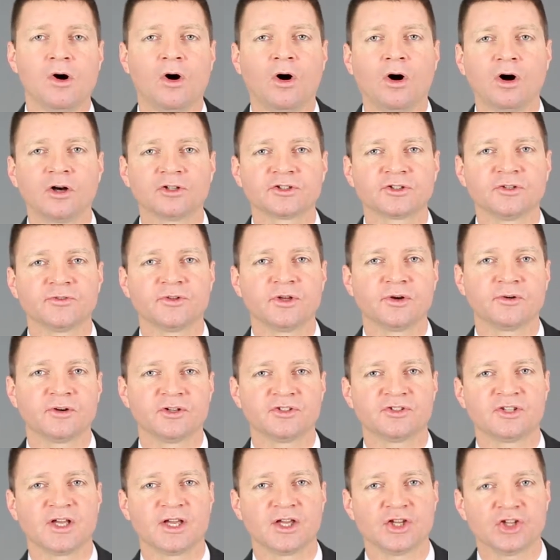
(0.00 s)
Also, there
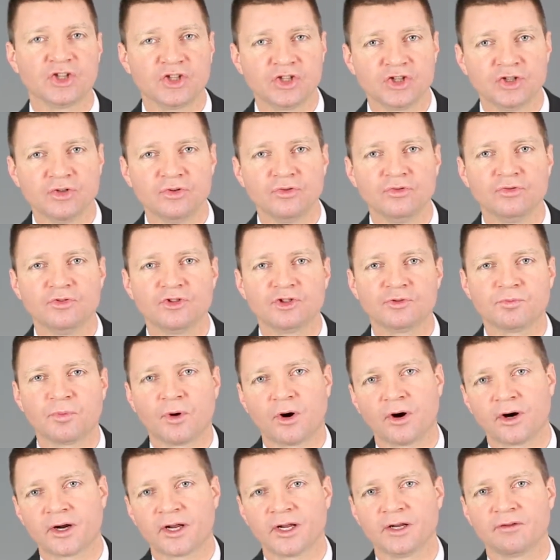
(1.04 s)
is a huge
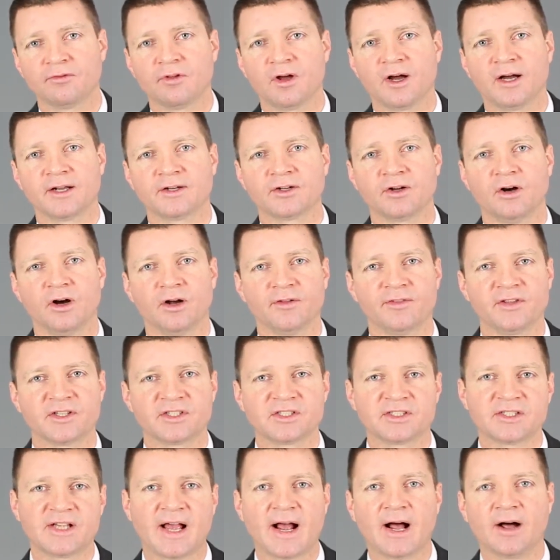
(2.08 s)
parking lot on the
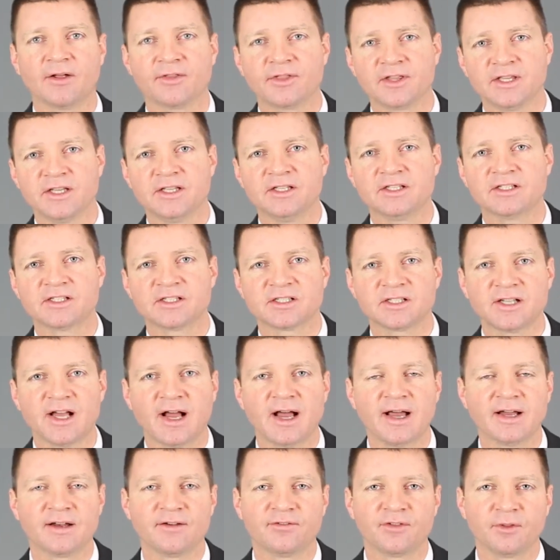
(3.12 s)
southeast
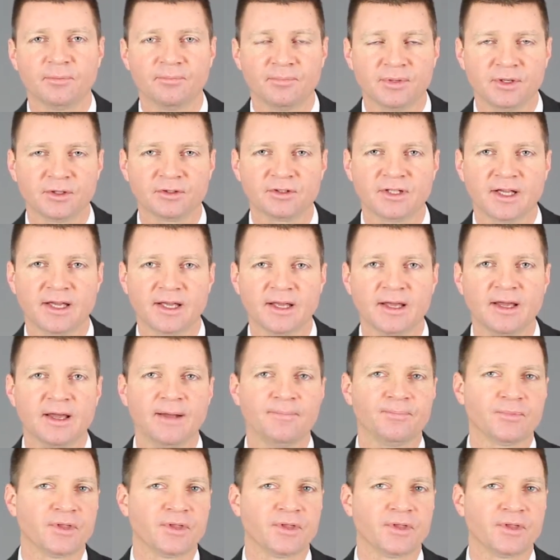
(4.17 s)
side of the building.